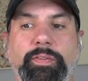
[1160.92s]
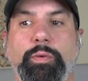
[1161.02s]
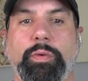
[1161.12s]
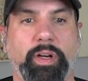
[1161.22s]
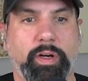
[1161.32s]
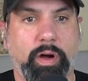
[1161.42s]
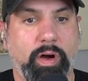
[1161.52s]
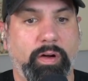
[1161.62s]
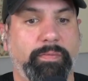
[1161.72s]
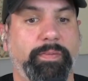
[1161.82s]
you were to
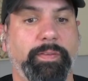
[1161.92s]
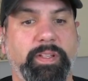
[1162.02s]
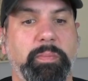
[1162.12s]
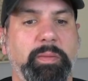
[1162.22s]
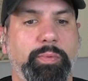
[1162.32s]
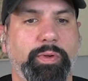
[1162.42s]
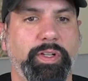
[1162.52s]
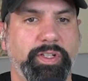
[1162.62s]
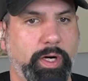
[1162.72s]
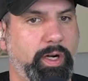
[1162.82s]
call 50 people in
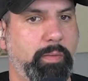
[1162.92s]
your target